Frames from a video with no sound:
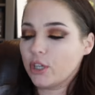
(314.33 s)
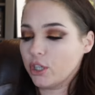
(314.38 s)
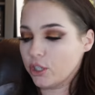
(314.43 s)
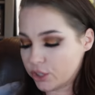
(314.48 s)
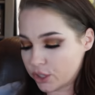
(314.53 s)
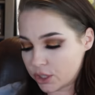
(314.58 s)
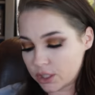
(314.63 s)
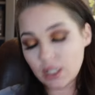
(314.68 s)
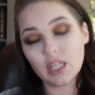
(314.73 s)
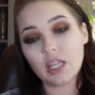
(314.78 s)
You're
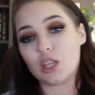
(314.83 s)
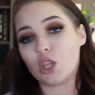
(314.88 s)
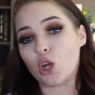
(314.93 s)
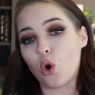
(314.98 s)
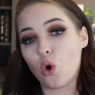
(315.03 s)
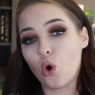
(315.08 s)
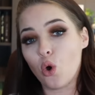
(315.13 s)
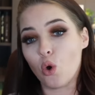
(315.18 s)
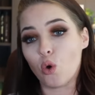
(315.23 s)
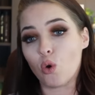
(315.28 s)
still in the
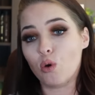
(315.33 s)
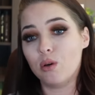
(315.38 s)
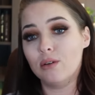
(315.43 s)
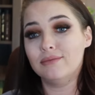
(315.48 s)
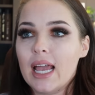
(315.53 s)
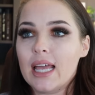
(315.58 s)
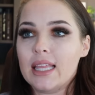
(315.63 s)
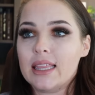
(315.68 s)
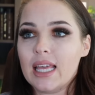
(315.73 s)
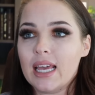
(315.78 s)
hole.
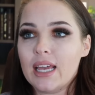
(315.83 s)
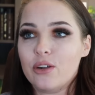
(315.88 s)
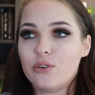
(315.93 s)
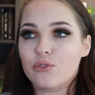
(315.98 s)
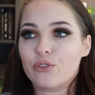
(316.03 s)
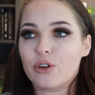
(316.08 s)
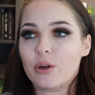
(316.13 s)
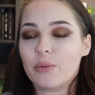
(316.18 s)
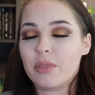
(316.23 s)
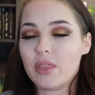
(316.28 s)
And then
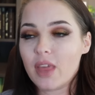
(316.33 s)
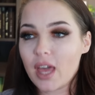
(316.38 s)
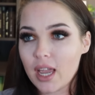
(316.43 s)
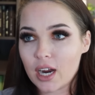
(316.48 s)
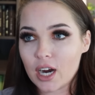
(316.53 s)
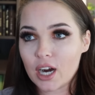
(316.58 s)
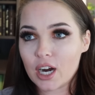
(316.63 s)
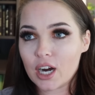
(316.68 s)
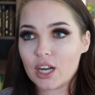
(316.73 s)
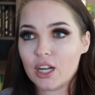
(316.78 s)
from
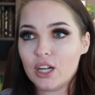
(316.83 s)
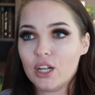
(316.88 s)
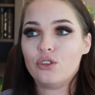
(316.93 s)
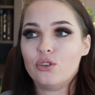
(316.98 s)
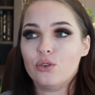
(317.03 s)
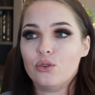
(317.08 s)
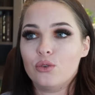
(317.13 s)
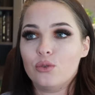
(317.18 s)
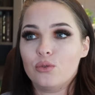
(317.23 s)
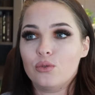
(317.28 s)
there,
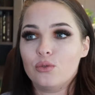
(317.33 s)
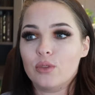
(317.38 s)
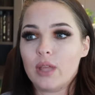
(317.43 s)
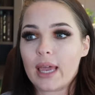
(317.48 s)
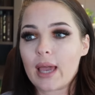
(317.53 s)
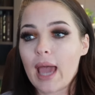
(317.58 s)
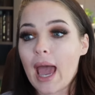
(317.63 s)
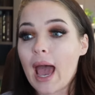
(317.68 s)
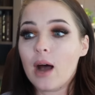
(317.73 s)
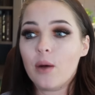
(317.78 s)
you,
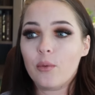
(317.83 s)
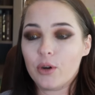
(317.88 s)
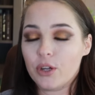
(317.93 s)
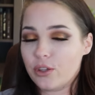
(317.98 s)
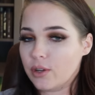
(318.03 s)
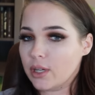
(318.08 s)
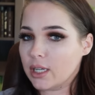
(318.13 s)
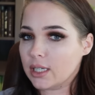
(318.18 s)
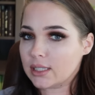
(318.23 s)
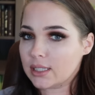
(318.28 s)
like, how are
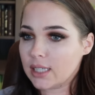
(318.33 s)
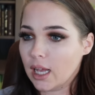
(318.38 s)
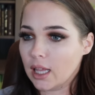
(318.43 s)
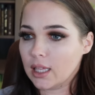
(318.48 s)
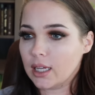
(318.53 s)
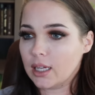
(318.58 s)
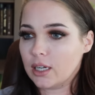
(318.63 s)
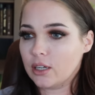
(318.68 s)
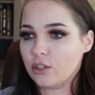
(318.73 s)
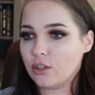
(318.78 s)
you going to sell
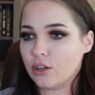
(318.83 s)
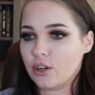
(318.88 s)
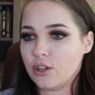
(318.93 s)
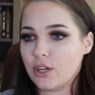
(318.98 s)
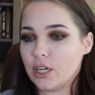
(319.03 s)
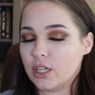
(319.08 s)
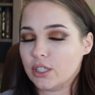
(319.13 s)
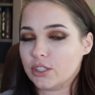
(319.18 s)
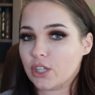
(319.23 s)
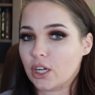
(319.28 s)
it? Are you
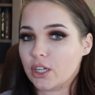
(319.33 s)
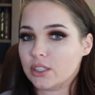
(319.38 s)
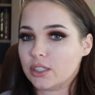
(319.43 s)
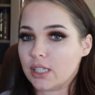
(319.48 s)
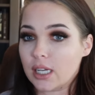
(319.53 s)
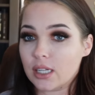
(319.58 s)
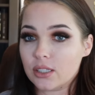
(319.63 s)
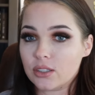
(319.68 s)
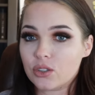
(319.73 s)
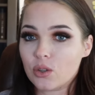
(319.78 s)
going to start
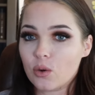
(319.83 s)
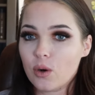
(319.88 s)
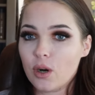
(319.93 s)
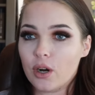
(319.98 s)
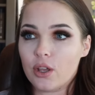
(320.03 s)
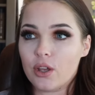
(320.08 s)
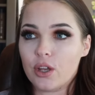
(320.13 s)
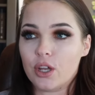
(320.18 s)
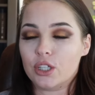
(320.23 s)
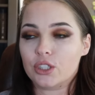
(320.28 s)
Stand Store? Are
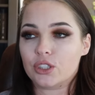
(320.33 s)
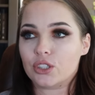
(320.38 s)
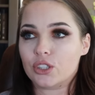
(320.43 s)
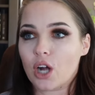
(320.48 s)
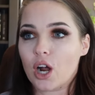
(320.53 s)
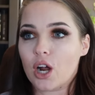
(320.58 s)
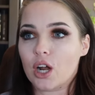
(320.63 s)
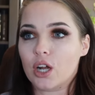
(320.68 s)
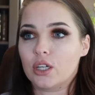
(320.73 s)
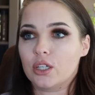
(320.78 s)
you going to
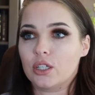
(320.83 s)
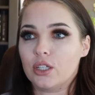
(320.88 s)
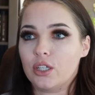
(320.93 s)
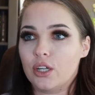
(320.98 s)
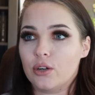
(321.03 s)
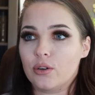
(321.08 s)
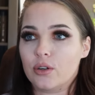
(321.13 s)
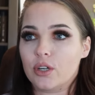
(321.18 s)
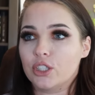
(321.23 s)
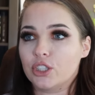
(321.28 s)
start, you
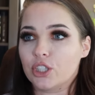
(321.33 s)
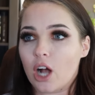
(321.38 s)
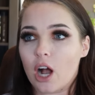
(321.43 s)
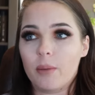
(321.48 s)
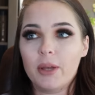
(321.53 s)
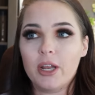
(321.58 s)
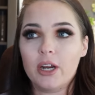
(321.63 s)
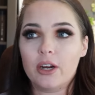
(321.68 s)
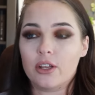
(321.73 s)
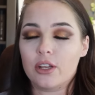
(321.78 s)
know,
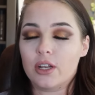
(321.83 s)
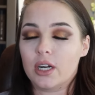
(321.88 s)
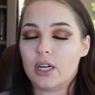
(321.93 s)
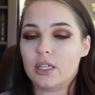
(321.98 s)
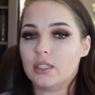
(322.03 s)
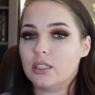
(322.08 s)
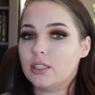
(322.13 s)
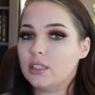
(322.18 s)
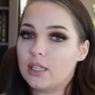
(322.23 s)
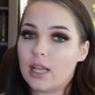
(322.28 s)
Kajabi? Are you
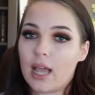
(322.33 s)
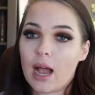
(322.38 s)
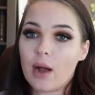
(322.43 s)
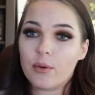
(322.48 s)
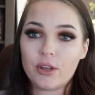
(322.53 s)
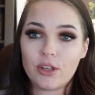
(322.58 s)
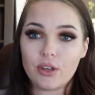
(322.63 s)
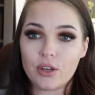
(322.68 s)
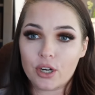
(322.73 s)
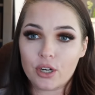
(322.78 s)
going to, how
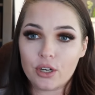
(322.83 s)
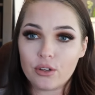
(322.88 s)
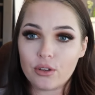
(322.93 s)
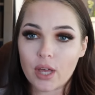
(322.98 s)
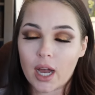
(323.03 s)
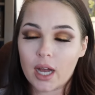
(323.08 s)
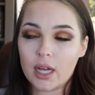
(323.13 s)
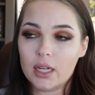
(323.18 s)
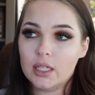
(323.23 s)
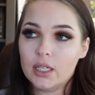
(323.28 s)
are you going to do
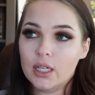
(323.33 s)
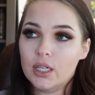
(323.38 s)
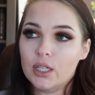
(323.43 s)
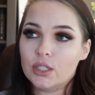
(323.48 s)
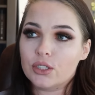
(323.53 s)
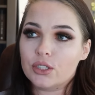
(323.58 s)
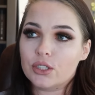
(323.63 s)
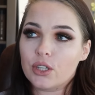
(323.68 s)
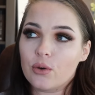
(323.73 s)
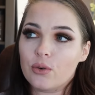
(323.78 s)
that?
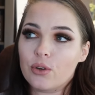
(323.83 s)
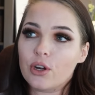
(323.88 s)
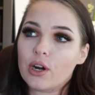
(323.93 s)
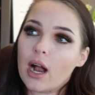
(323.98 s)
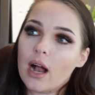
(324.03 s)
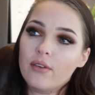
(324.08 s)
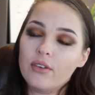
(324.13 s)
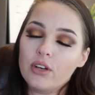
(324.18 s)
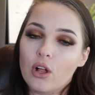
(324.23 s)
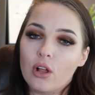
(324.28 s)
So you're
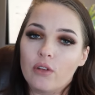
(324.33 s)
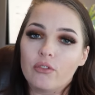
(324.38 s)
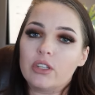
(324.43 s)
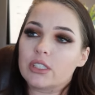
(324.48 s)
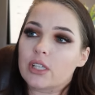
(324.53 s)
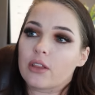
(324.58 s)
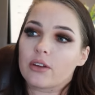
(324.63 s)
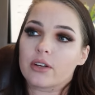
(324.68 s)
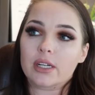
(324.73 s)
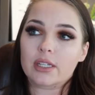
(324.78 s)
having all
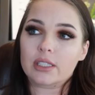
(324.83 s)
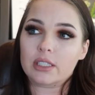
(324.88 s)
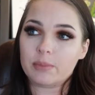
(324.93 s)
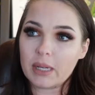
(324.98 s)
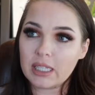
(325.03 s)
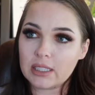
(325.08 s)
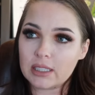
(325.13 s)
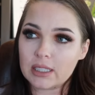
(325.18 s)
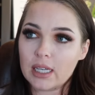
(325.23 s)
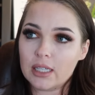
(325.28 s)
these other
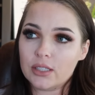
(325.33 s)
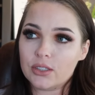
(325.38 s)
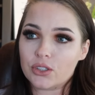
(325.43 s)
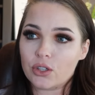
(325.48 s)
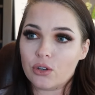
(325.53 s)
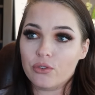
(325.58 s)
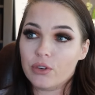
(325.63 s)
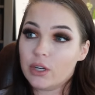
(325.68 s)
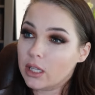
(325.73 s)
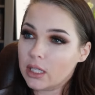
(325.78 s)
expenses.
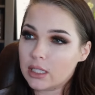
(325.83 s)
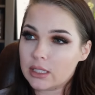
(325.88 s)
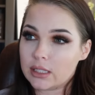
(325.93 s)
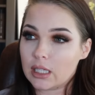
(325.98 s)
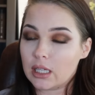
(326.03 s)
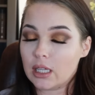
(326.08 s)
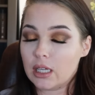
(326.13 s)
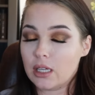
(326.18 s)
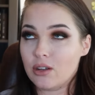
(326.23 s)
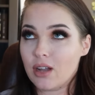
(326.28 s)
So
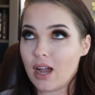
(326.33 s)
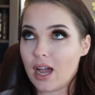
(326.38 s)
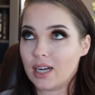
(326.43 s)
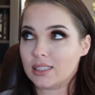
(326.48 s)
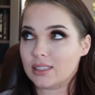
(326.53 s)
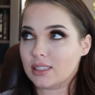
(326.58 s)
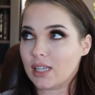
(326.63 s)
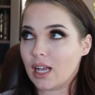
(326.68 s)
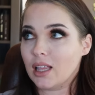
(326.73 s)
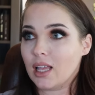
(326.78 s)
realistically, you got to
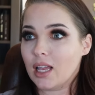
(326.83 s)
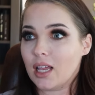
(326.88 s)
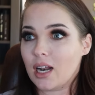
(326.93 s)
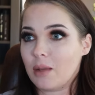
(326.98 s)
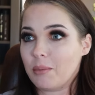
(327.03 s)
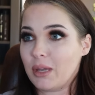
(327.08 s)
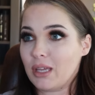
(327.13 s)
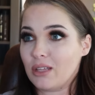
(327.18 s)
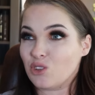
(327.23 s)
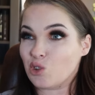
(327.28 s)
sell it,
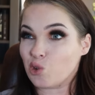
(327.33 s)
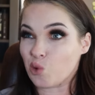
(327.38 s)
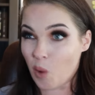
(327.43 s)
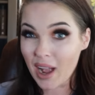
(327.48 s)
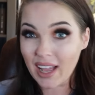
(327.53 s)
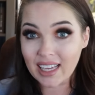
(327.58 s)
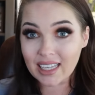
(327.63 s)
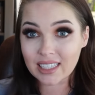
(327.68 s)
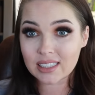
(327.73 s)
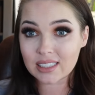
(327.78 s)
I mean,
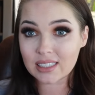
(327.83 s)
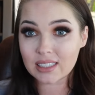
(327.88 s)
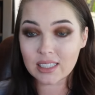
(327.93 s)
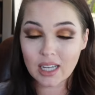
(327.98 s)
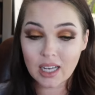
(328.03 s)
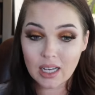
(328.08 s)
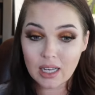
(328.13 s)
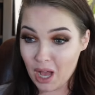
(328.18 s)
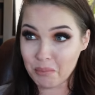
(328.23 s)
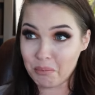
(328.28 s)
twice
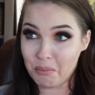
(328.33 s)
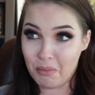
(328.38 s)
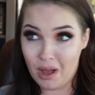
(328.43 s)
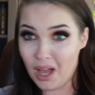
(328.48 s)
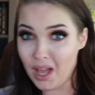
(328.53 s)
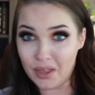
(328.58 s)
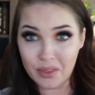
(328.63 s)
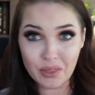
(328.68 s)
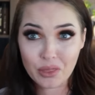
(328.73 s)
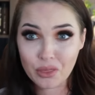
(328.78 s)
a
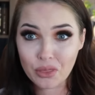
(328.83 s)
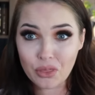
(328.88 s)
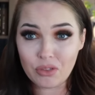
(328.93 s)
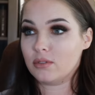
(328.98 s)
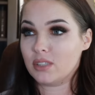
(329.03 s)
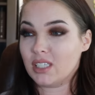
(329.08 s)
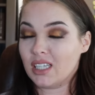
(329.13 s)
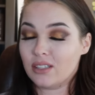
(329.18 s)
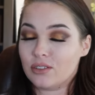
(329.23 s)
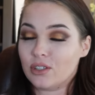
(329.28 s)
month
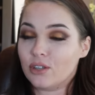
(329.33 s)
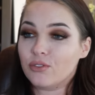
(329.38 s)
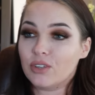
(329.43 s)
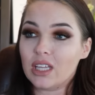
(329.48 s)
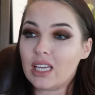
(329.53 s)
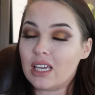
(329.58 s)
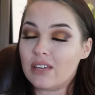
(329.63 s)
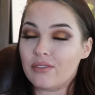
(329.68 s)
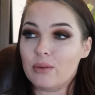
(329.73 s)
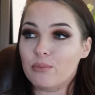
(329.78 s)
to
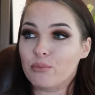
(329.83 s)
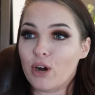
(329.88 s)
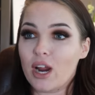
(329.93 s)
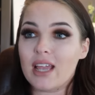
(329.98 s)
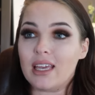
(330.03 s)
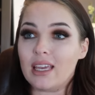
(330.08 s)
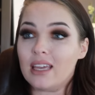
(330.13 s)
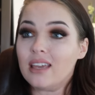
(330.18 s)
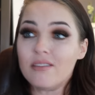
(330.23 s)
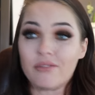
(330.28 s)
really even
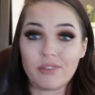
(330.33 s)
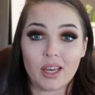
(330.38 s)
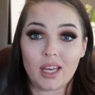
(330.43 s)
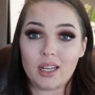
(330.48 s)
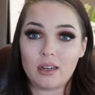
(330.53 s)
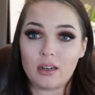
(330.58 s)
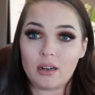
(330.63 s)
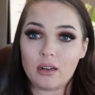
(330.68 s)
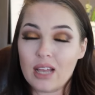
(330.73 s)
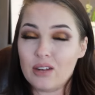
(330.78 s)
break
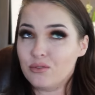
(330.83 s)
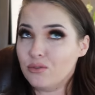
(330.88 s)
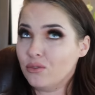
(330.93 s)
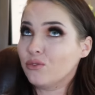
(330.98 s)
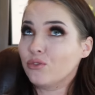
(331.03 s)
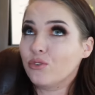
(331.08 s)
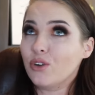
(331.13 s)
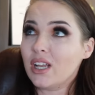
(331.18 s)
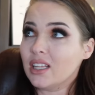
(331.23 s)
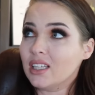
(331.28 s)
even. And
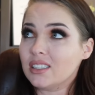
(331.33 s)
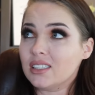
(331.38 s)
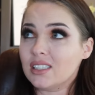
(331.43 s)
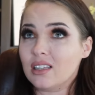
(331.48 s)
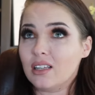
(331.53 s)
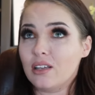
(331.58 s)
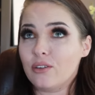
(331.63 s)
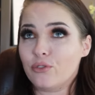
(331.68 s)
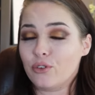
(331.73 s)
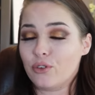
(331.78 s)

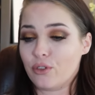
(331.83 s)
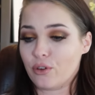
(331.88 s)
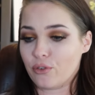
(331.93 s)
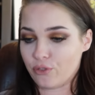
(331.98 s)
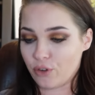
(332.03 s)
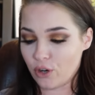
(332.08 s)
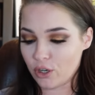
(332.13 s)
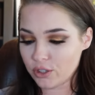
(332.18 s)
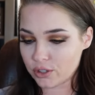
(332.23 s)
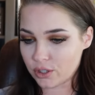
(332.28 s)
realistically, for the
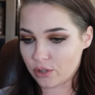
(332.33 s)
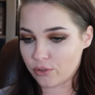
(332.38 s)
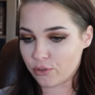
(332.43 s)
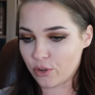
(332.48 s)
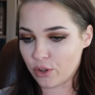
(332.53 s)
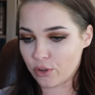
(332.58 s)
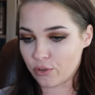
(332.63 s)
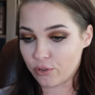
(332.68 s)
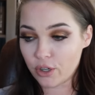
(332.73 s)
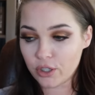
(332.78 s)

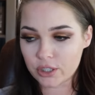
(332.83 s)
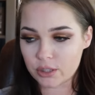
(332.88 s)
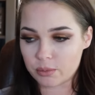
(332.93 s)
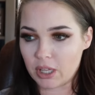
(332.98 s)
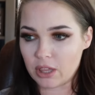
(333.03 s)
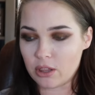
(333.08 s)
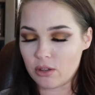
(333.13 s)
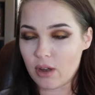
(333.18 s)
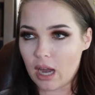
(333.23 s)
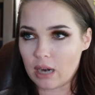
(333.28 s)
first
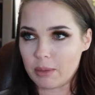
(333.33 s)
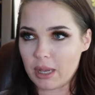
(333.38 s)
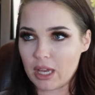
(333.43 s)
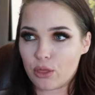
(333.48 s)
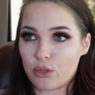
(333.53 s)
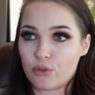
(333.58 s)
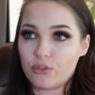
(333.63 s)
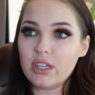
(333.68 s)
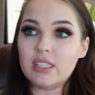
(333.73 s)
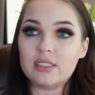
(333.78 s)
month, you got to make
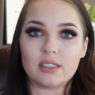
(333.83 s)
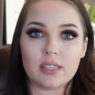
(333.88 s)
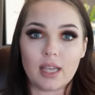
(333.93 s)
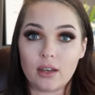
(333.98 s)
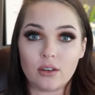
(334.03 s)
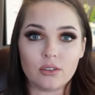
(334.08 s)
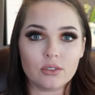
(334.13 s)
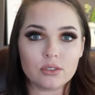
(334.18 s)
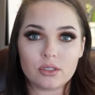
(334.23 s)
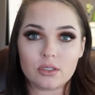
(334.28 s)
three
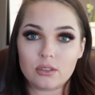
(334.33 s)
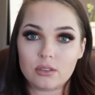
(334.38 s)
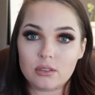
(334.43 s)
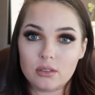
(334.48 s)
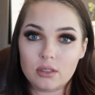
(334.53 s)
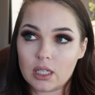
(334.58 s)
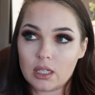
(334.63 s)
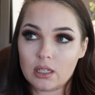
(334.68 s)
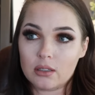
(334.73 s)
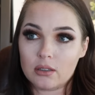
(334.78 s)
sales
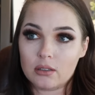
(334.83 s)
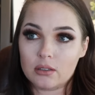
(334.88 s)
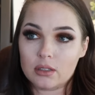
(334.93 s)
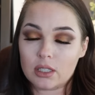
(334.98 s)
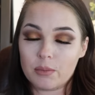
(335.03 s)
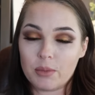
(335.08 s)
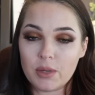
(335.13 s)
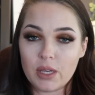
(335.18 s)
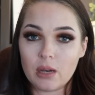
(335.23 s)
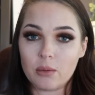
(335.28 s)
to
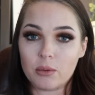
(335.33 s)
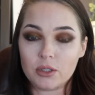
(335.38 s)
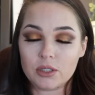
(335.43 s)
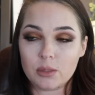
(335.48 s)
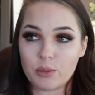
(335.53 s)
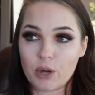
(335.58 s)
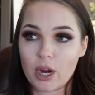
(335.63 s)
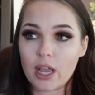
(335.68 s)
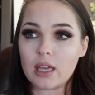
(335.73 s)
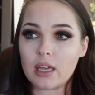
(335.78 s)
be able to
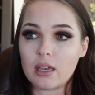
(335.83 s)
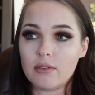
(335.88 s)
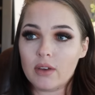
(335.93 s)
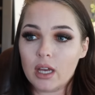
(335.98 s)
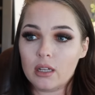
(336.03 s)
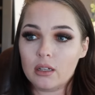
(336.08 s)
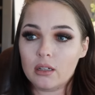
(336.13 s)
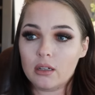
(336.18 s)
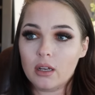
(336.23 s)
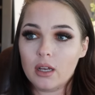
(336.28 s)
break
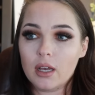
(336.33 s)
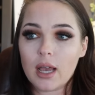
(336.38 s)
even.